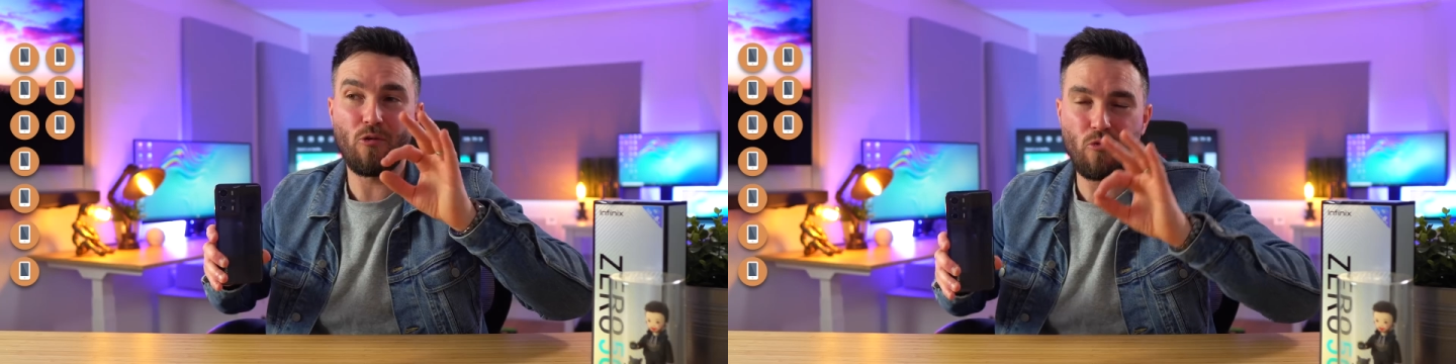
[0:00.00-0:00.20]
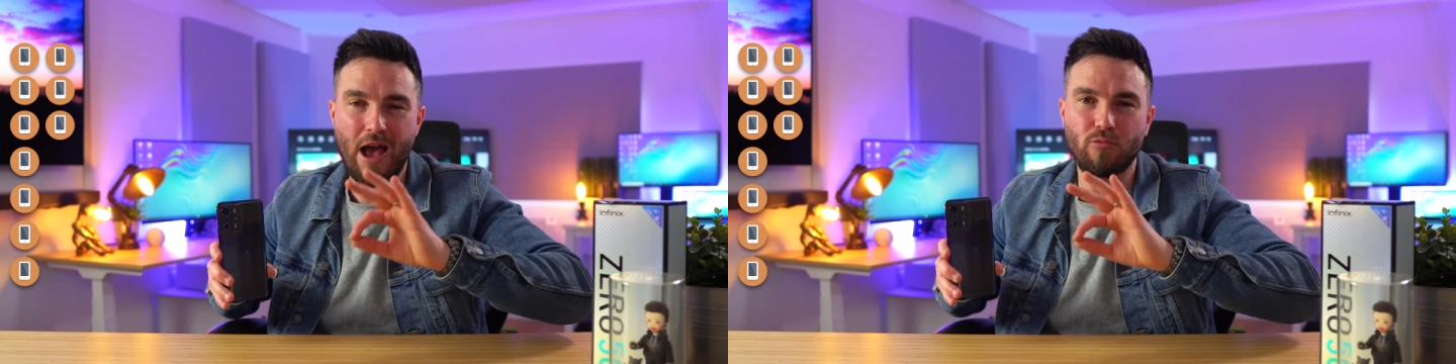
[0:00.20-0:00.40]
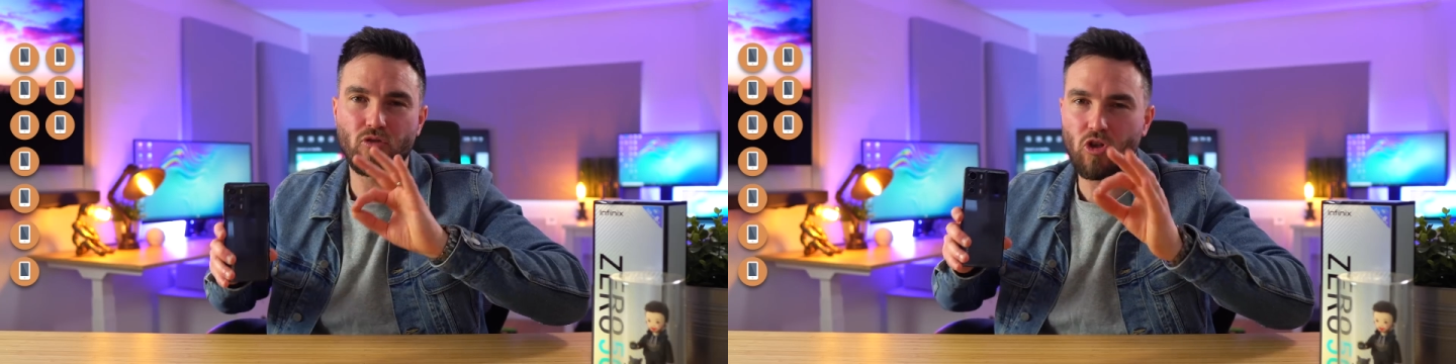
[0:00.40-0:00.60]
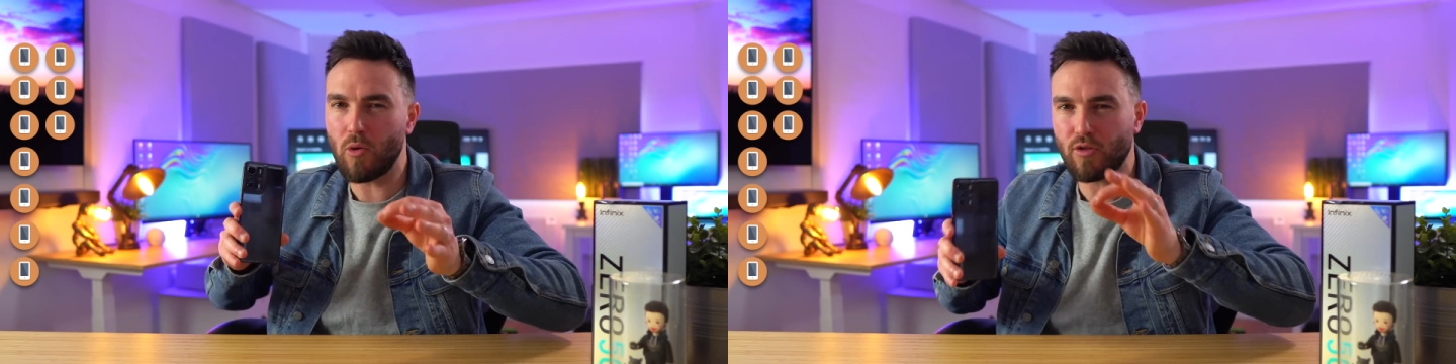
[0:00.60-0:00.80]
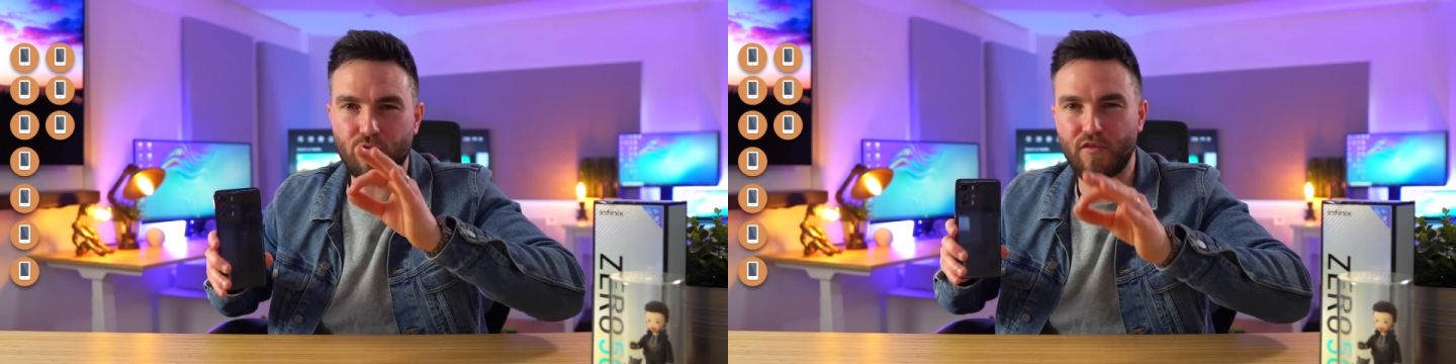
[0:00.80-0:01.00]
around
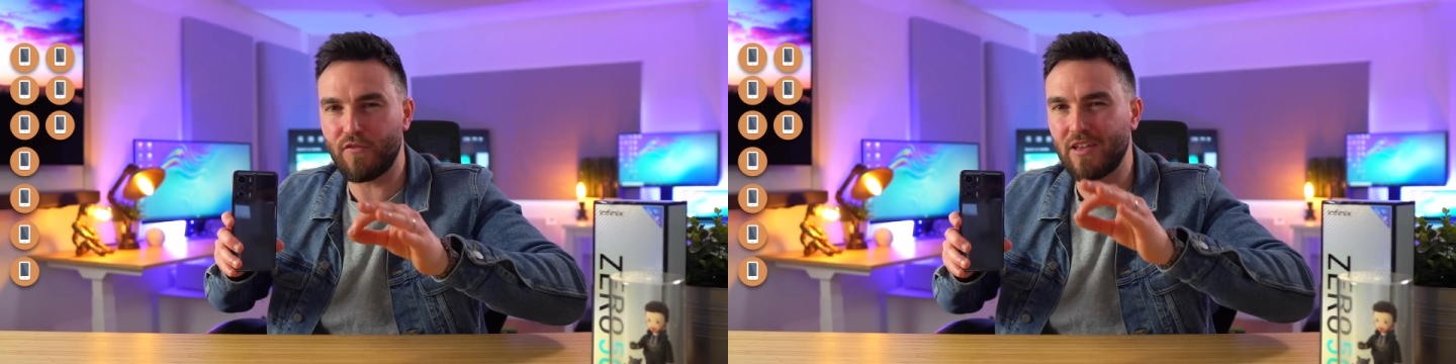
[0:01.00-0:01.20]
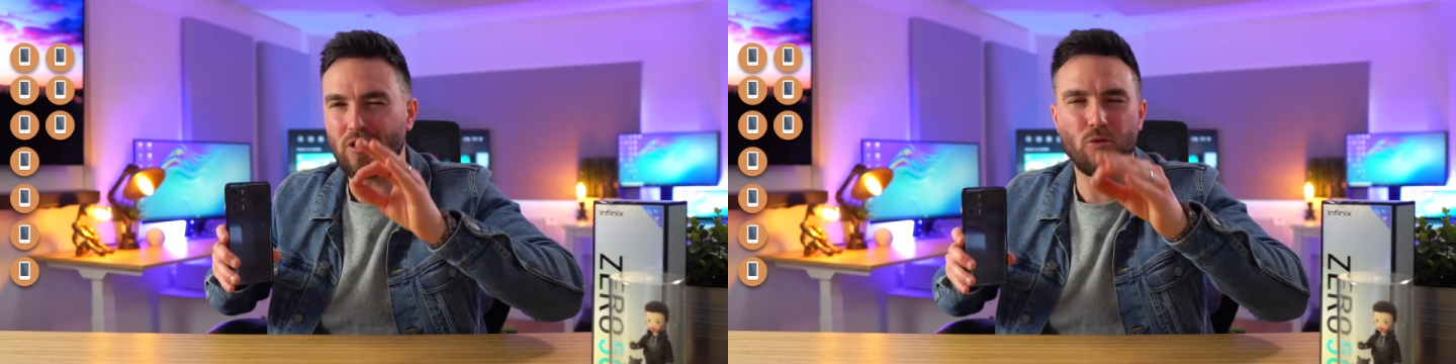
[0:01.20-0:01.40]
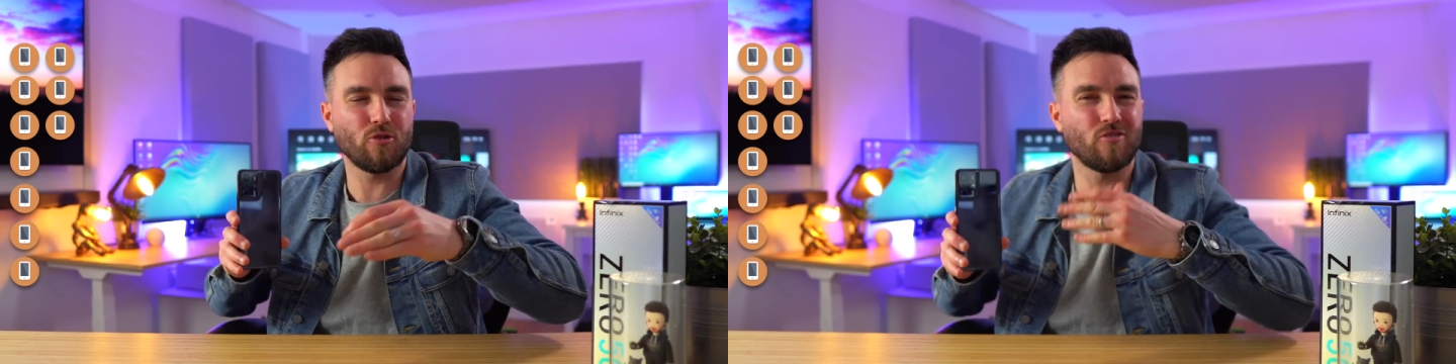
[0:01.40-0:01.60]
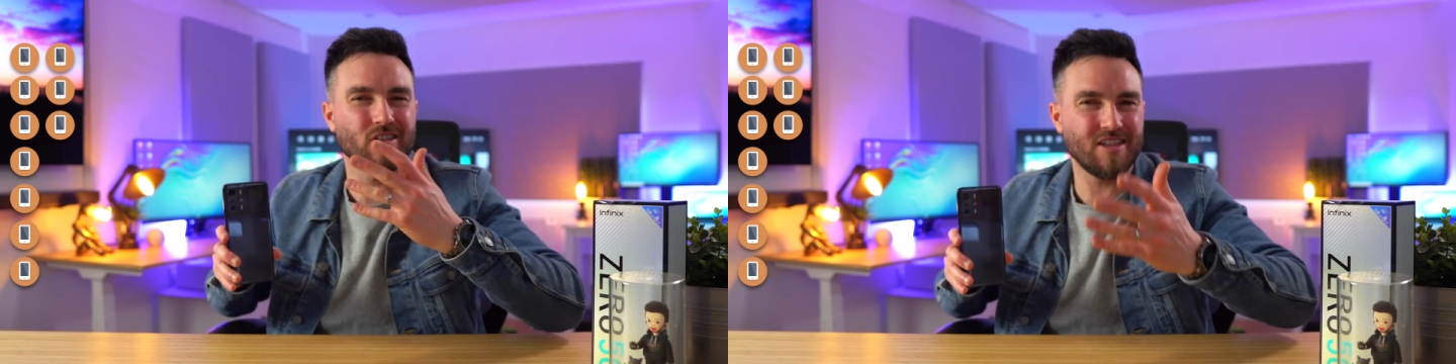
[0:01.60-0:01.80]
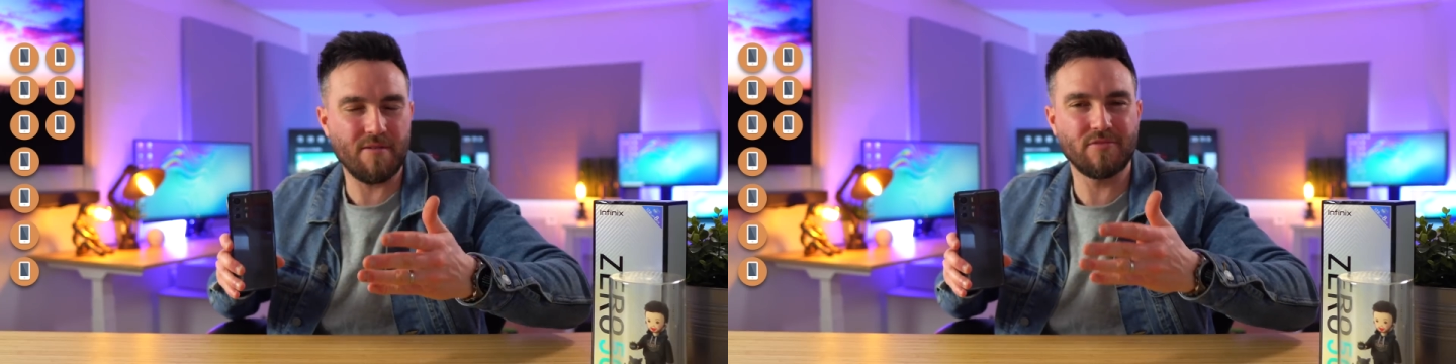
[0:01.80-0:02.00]
$250,
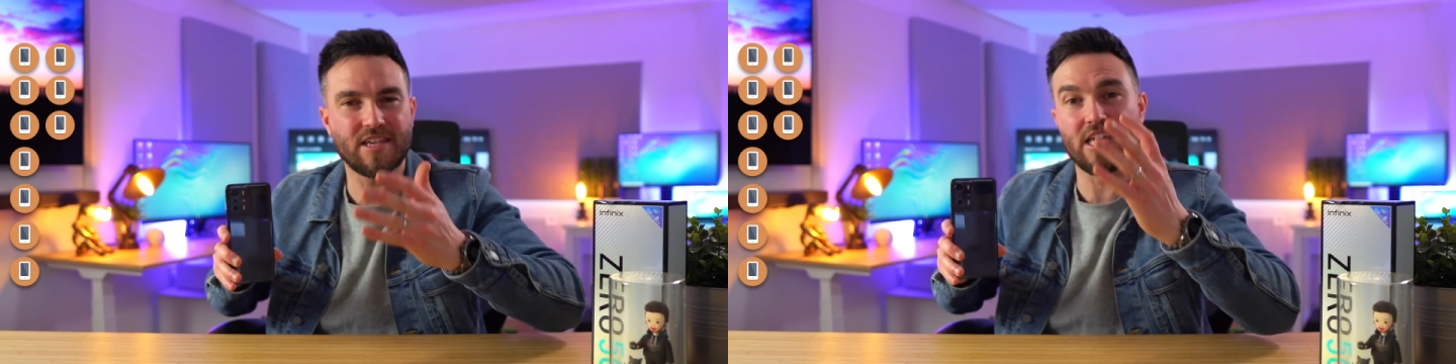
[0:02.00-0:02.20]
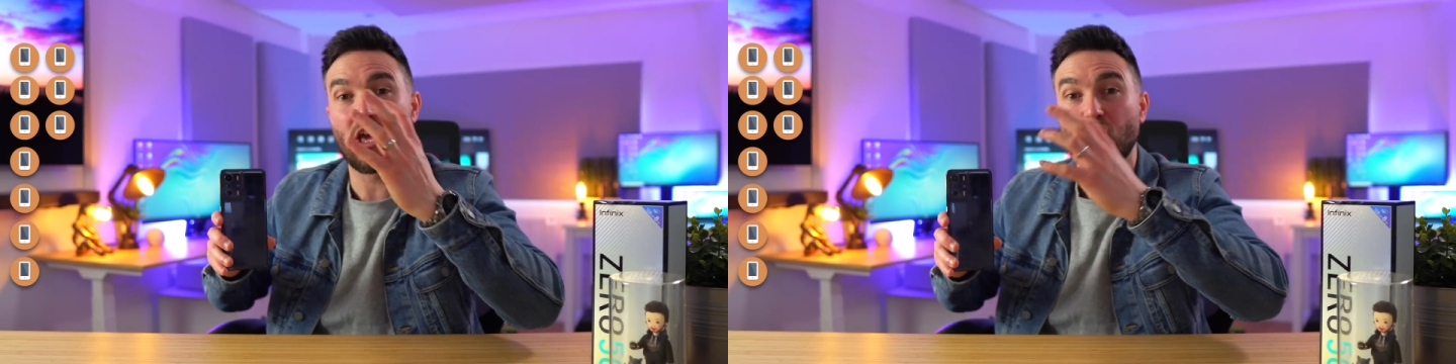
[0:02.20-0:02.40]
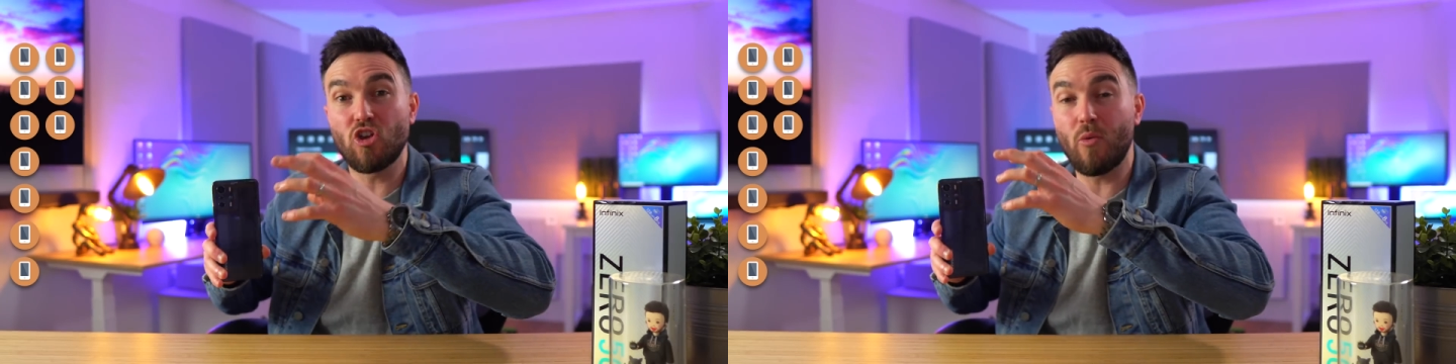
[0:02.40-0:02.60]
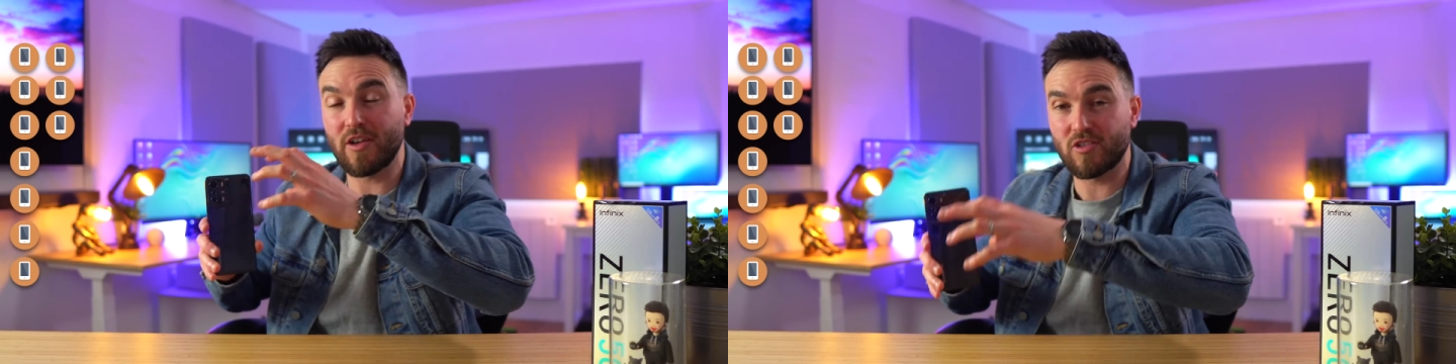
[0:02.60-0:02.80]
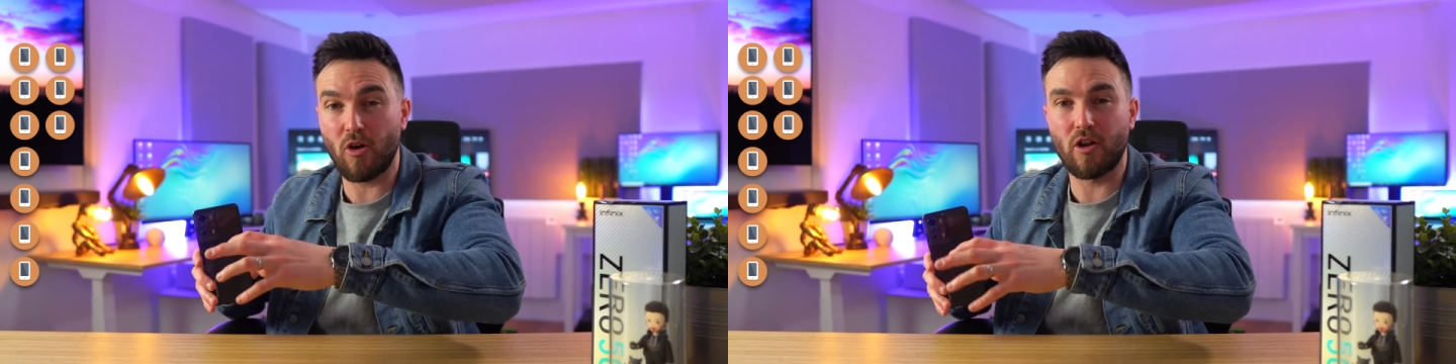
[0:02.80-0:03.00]
$270
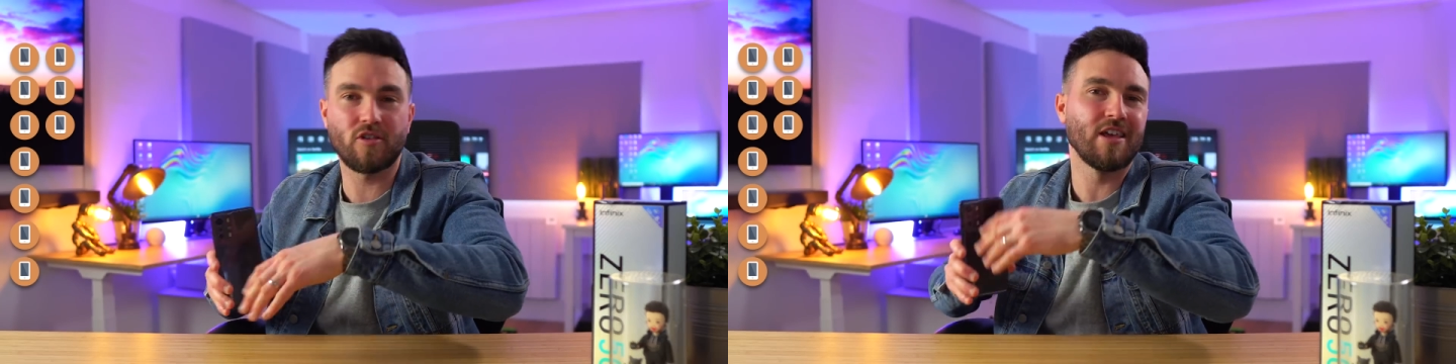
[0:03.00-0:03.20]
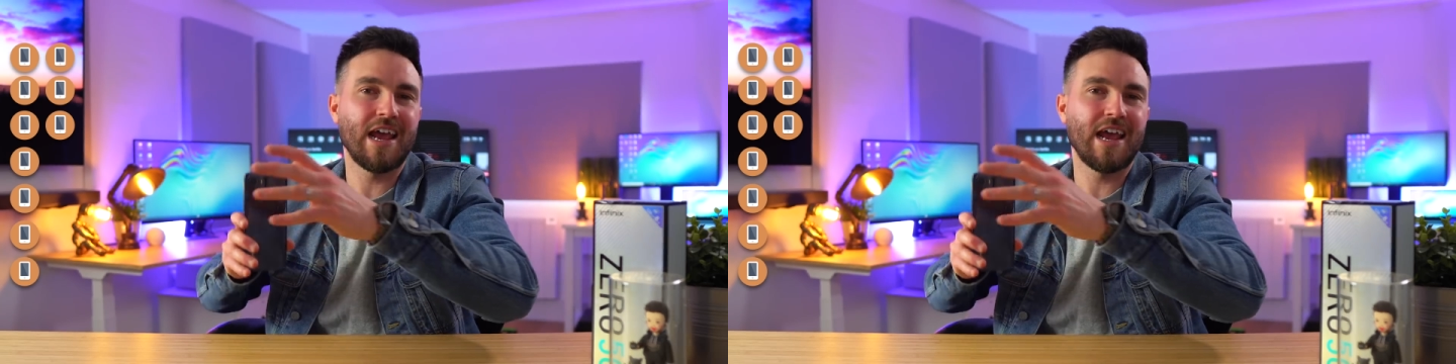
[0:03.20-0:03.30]
US,